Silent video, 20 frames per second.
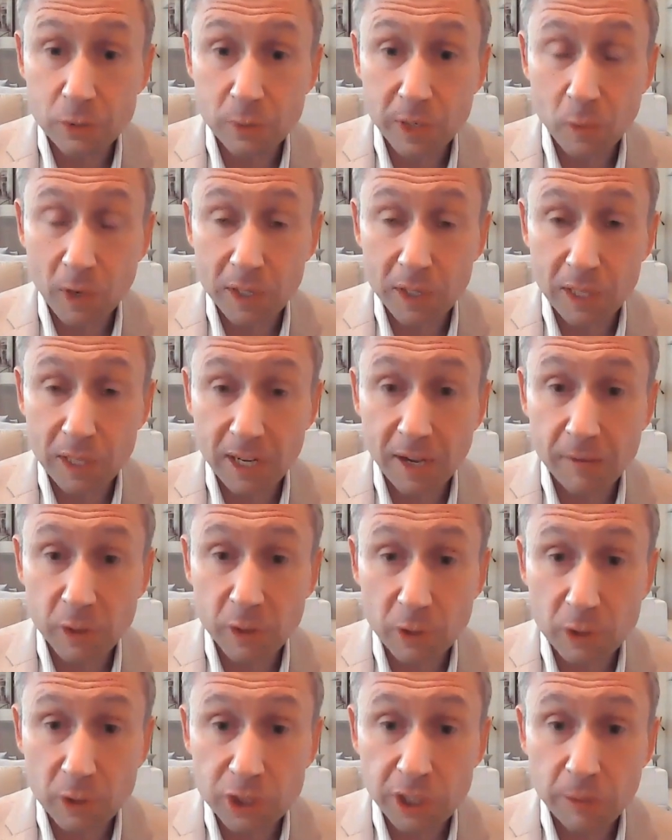We won a
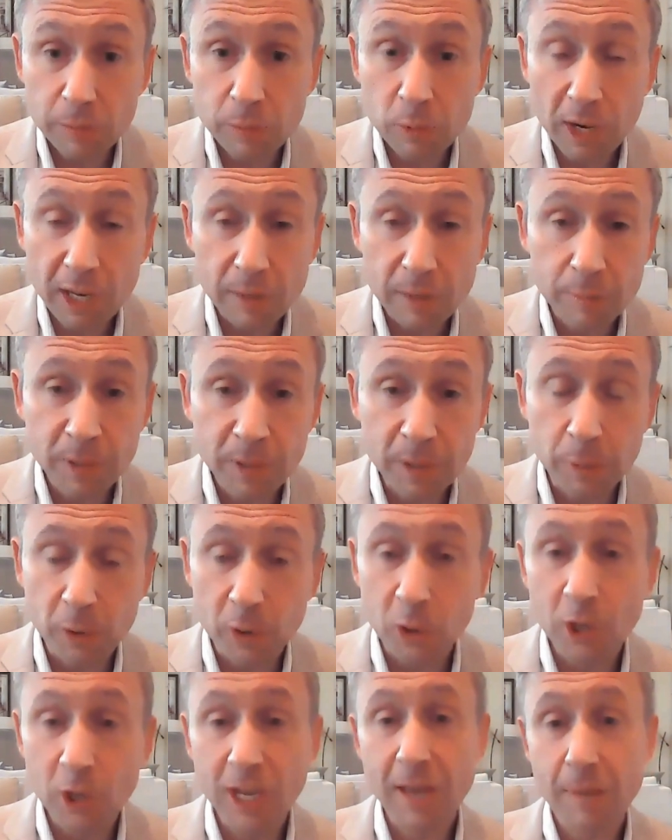governorship, right? And
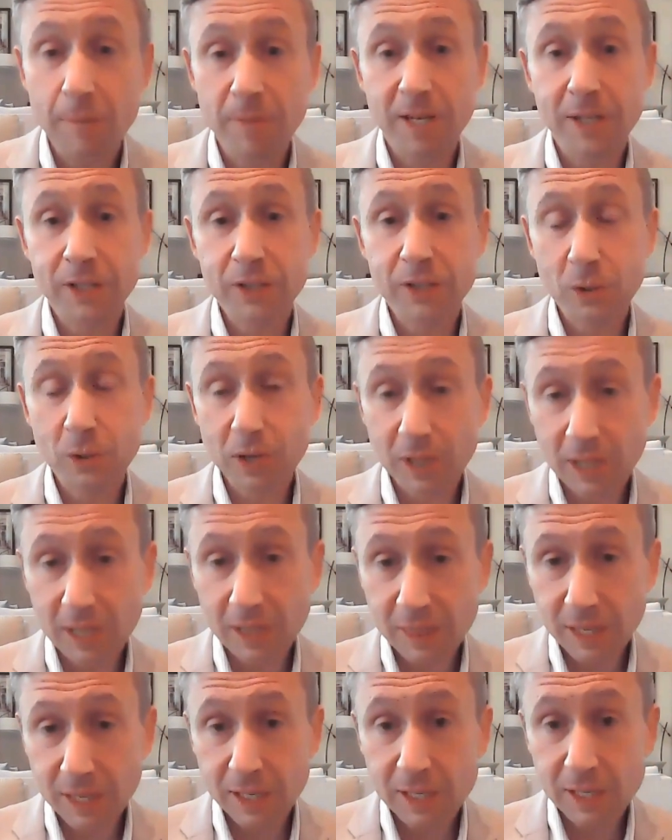people look at Minnesota, they
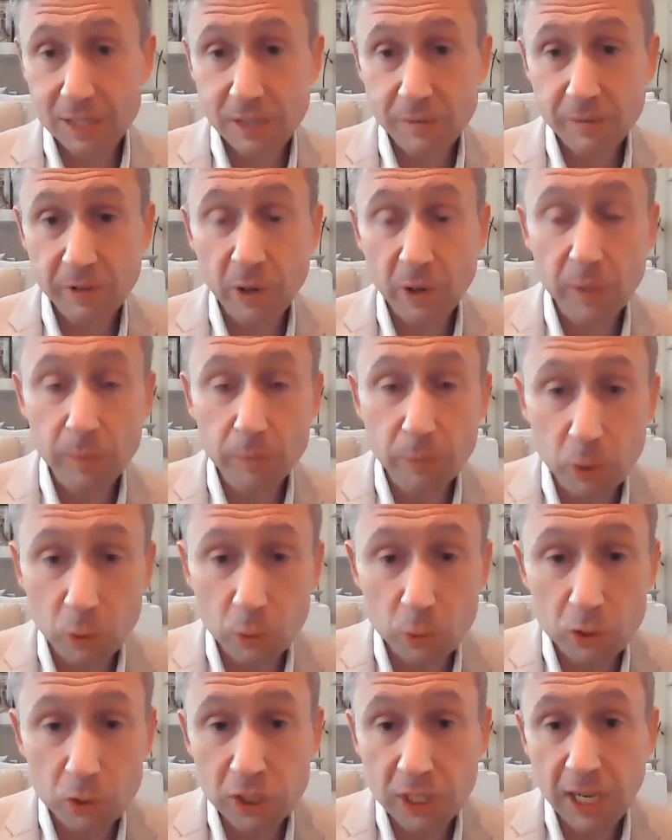think it's a very
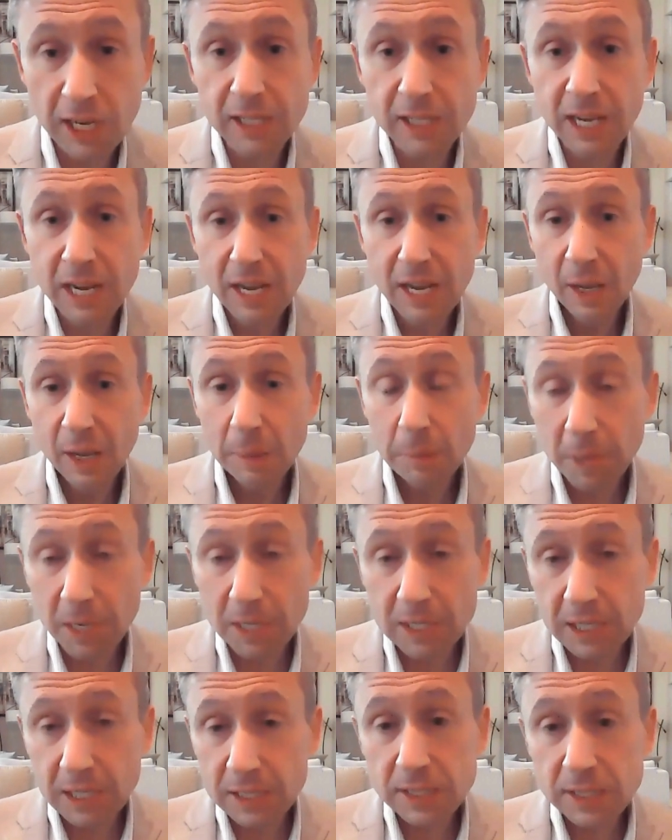blue state,
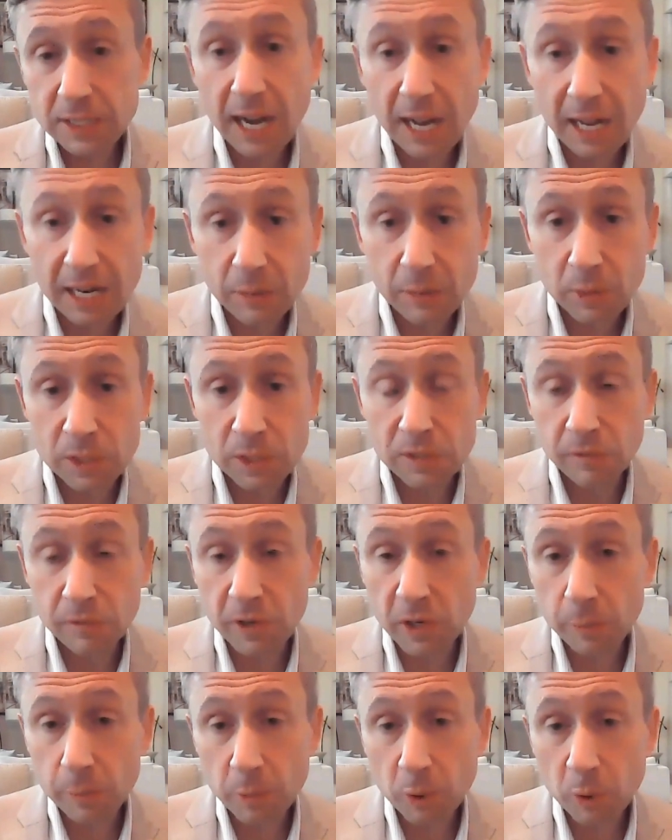but it's not. It was a
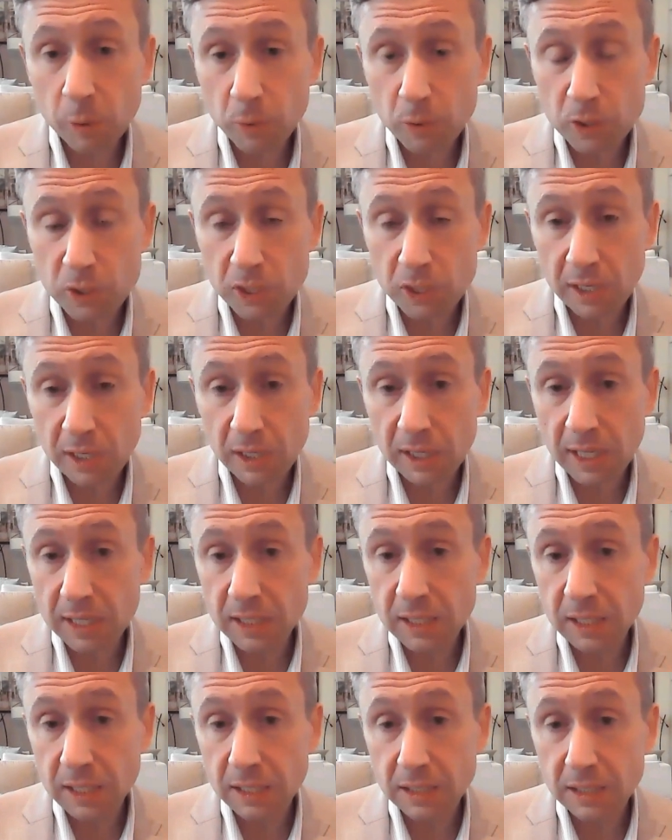very purple state,
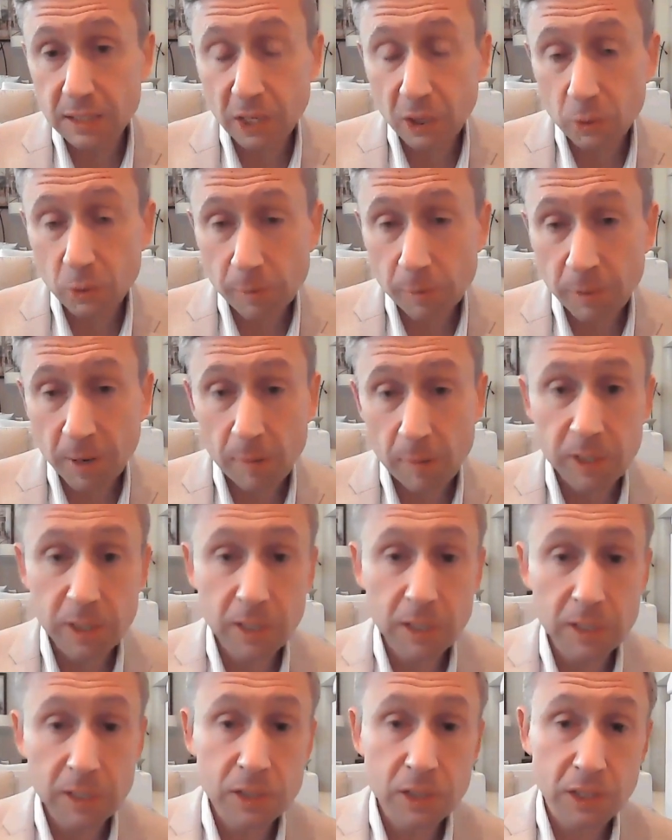electing, you know,
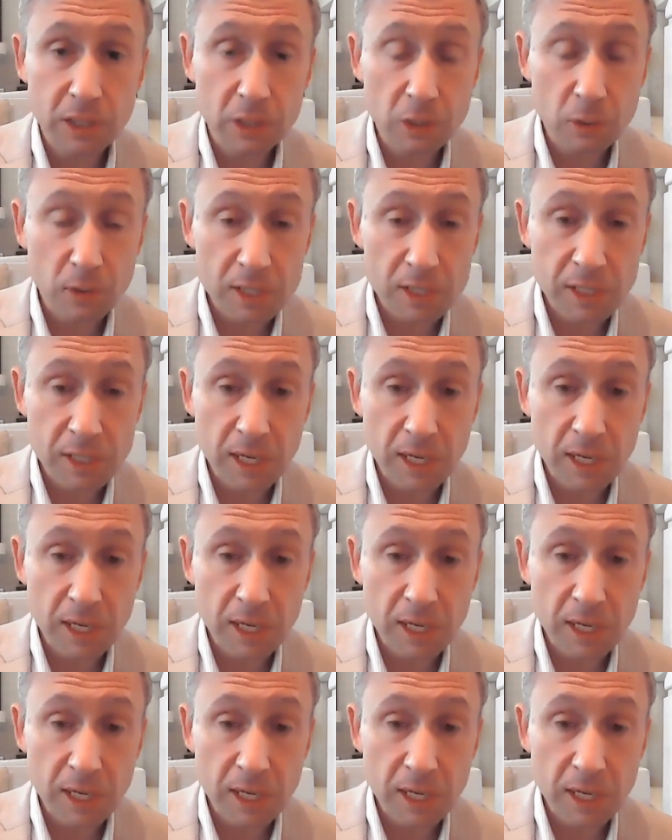Republicans to the U.S.